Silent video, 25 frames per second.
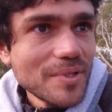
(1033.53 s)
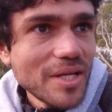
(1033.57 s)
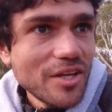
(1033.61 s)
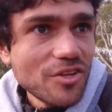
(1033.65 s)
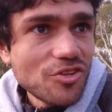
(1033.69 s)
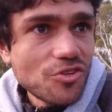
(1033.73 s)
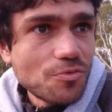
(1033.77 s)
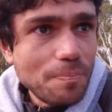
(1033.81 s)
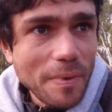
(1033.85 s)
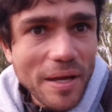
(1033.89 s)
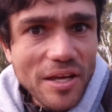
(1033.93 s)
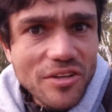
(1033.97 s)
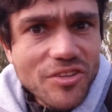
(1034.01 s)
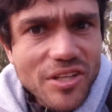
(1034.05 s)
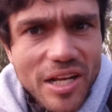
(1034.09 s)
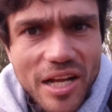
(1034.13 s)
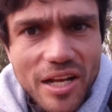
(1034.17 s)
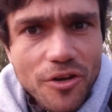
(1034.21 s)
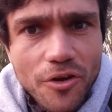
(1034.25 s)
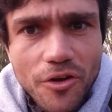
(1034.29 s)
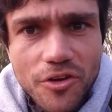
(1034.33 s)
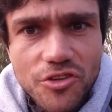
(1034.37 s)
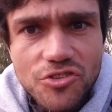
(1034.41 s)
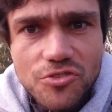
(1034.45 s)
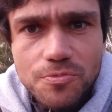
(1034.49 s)
especially at
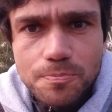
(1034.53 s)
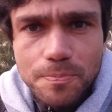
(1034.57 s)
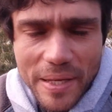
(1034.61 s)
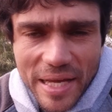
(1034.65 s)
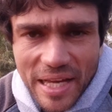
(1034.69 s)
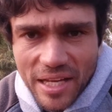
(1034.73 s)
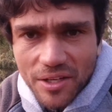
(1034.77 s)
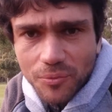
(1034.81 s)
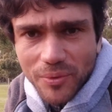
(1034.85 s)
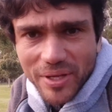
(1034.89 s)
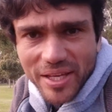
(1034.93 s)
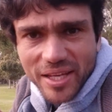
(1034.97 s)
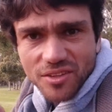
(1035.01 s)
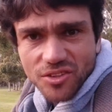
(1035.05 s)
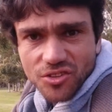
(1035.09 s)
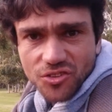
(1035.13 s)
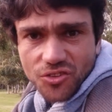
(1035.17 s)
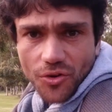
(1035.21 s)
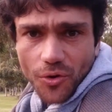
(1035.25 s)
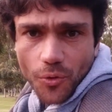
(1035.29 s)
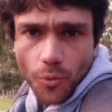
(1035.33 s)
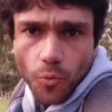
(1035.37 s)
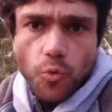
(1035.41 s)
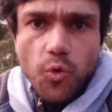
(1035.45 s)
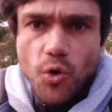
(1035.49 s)
low speed, we can just
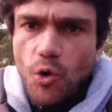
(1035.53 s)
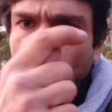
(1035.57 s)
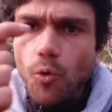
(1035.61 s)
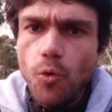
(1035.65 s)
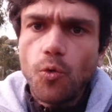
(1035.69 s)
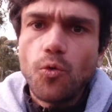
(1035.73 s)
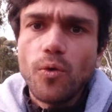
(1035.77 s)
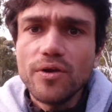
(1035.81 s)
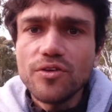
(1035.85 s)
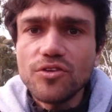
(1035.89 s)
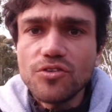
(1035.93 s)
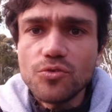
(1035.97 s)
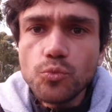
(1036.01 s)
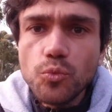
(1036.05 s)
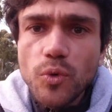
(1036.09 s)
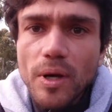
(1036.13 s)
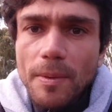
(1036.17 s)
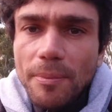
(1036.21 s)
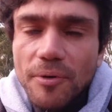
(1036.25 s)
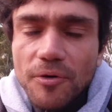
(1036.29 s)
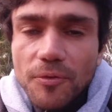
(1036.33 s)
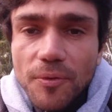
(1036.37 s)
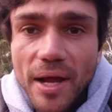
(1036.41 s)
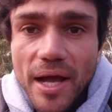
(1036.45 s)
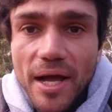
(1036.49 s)
go and just
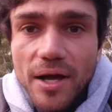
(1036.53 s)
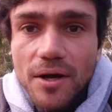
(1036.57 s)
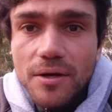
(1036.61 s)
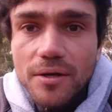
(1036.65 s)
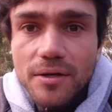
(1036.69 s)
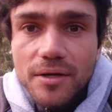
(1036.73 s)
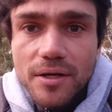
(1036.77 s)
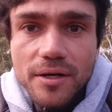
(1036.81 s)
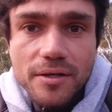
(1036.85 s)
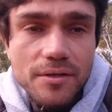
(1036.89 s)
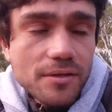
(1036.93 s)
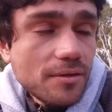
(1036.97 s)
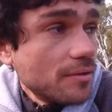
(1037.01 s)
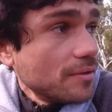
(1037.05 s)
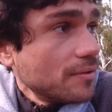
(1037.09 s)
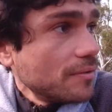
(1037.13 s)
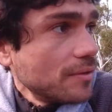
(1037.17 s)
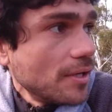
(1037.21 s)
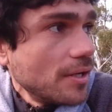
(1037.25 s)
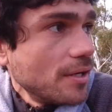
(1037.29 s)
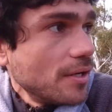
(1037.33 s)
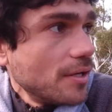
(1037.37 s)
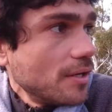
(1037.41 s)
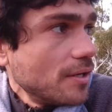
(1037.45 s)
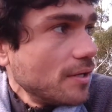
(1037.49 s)
whip around and
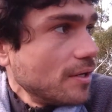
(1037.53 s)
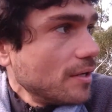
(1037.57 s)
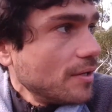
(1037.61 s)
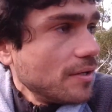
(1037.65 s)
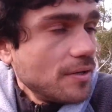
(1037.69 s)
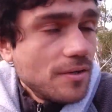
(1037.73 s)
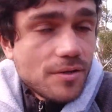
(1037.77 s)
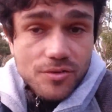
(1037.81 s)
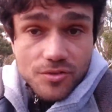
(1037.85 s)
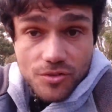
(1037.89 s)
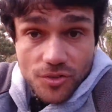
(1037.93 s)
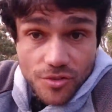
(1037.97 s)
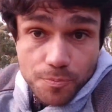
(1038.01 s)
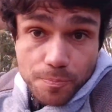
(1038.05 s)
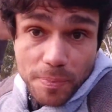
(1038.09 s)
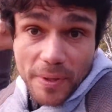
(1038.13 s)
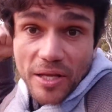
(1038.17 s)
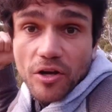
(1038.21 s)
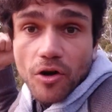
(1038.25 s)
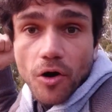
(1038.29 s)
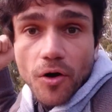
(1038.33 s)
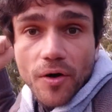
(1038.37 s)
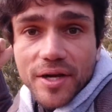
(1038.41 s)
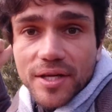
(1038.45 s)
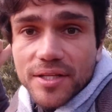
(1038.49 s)
just be
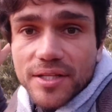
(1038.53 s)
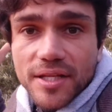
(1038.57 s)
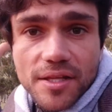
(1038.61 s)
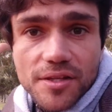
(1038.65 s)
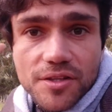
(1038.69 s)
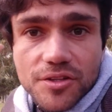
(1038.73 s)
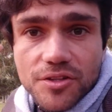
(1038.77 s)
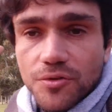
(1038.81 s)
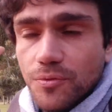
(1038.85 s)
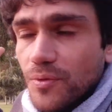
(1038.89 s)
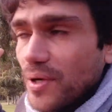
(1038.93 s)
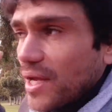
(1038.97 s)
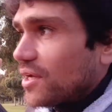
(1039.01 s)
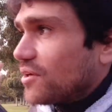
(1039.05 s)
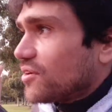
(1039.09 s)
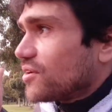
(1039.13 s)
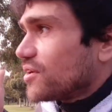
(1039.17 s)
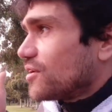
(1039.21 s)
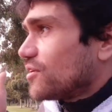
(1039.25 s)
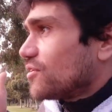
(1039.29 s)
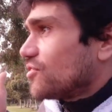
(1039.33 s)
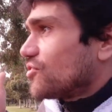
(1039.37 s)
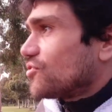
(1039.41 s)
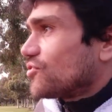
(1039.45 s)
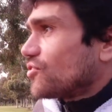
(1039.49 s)
going in the other
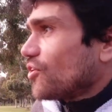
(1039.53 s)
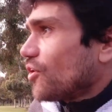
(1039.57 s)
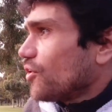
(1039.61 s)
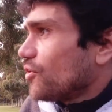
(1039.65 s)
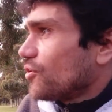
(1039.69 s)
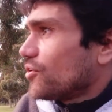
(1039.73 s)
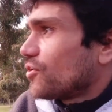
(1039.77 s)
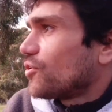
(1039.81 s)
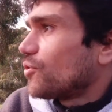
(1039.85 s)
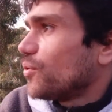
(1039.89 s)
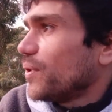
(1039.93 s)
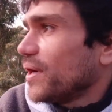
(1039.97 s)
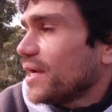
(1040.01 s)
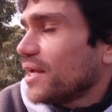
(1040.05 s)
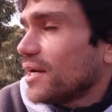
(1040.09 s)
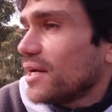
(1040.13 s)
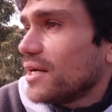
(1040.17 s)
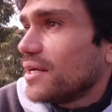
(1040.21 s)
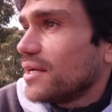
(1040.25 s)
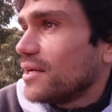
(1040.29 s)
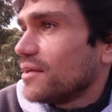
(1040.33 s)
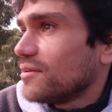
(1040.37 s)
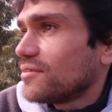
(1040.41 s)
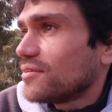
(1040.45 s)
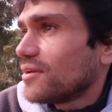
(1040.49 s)
direction so
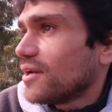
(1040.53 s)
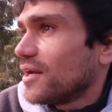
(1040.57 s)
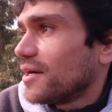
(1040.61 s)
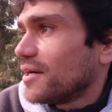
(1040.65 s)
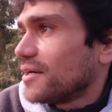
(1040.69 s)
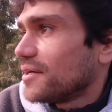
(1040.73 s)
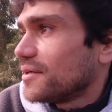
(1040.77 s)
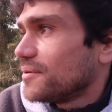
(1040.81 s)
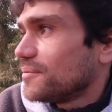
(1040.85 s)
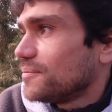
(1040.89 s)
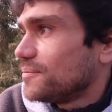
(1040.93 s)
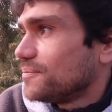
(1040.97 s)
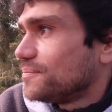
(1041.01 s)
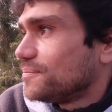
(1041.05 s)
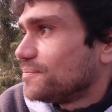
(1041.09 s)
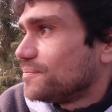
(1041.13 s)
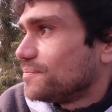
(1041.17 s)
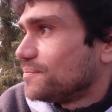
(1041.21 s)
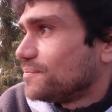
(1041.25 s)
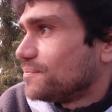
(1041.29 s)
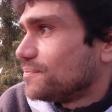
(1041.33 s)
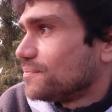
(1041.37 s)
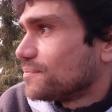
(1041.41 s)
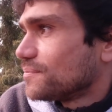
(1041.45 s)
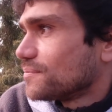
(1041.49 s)
quickly. It's like,
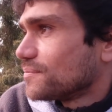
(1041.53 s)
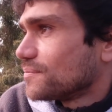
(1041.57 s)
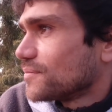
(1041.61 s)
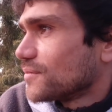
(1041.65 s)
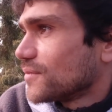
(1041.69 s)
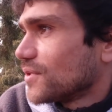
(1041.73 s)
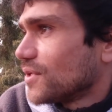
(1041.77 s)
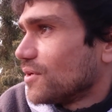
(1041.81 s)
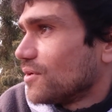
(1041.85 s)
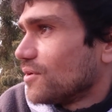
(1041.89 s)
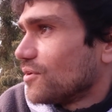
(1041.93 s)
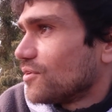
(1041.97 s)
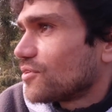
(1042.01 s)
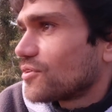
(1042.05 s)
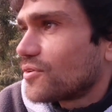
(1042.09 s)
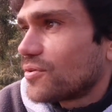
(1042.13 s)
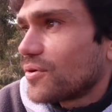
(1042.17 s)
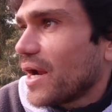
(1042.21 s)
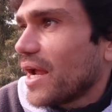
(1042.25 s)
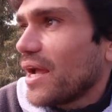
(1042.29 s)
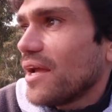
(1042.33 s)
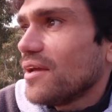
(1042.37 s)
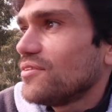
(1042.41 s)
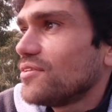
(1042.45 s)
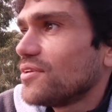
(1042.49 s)
it's
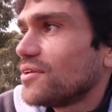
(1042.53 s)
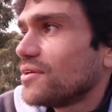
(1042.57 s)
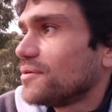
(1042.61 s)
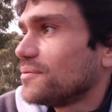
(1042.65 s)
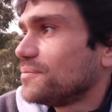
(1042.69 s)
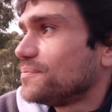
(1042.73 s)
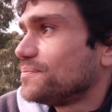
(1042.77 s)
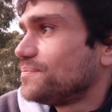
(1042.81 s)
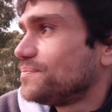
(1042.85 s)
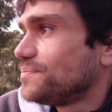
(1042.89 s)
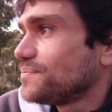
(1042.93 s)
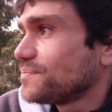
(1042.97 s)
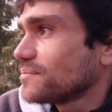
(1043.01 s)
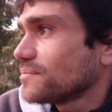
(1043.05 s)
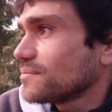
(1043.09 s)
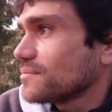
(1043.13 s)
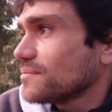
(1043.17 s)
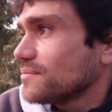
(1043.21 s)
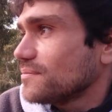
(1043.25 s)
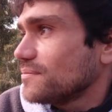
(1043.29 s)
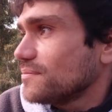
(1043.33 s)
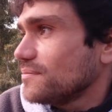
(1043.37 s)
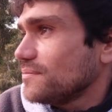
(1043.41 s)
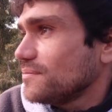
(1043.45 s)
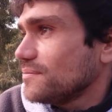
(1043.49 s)
crazy.
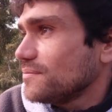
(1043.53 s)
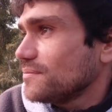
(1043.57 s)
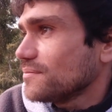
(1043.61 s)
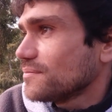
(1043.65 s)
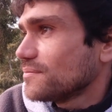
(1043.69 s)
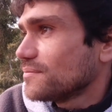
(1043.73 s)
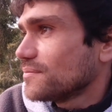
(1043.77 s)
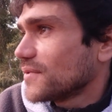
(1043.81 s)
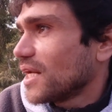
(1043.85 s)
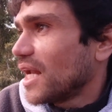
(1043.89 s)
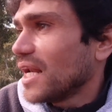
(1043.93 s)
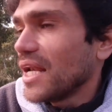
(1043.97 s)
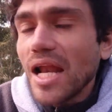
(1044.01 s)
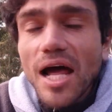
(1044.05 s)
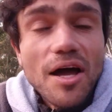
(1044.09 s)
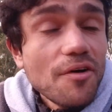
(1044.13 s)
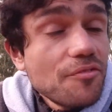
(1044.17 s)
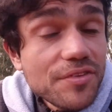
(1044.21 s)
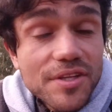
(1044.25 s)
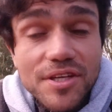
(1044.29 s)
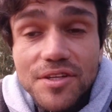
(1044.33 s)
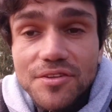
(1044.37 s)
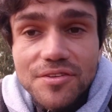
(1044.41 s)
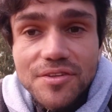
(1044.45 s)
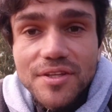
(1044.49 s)
I
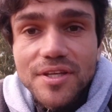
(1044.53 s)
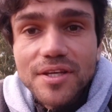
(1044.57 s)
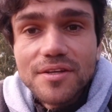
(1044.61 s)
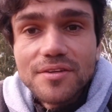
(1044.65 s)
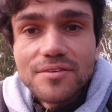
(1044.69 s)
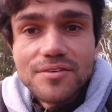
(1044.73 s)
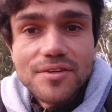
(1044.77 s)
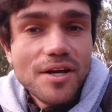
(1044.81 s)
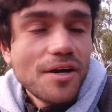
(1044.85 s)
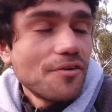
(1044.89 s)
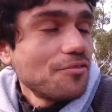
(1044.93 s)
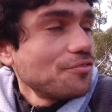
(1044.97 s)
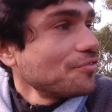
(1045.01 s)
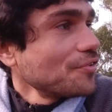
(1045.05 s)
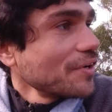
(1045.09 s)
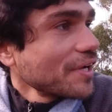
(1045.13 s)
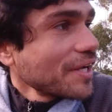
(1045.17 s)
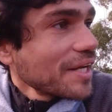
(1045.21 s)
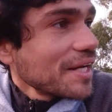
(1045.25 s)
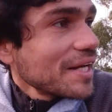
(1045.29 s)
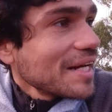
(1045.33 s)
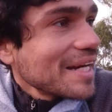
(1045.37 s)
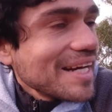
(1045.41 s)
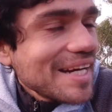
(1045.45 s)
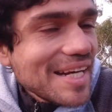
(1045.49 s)
love these things. I
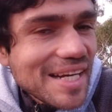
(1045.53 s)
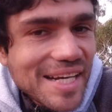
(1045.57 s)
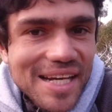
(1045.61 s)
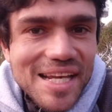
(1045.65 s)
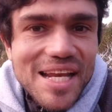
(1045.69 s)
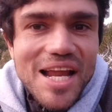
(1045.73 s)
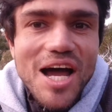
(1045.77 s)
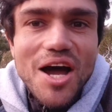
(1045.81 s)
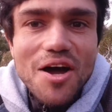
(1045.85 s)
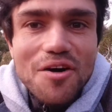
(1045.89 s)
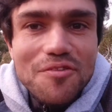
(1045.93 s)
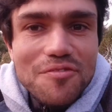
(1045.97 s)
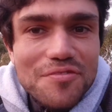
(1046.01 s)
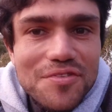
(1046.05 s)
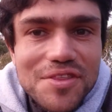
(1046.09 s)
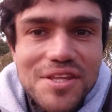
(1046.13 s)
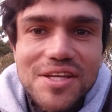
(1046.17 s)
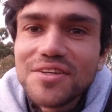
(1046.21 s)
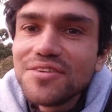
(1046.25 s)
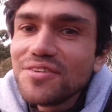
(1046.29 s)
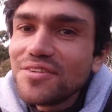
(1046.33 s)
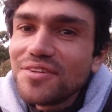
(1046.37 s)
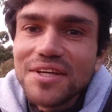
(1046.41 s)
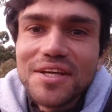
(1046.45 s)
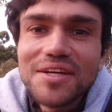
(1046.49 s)
freaking love
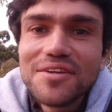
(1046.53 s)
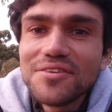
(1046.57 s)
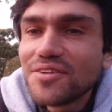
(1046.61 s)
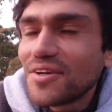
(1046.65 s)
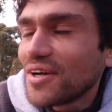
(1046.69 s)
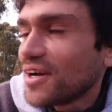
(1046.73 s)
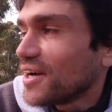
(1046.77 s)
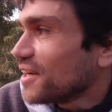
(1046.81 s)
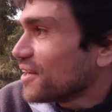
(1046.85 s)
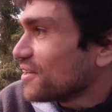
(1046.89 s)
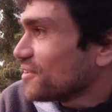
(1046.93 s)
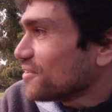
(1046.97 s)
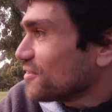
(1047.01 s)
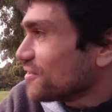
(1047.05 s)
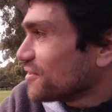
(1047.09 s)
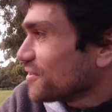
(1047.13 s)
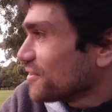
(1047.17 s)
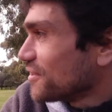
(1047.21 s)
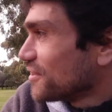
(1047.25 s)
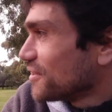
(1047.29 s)
these things, guys.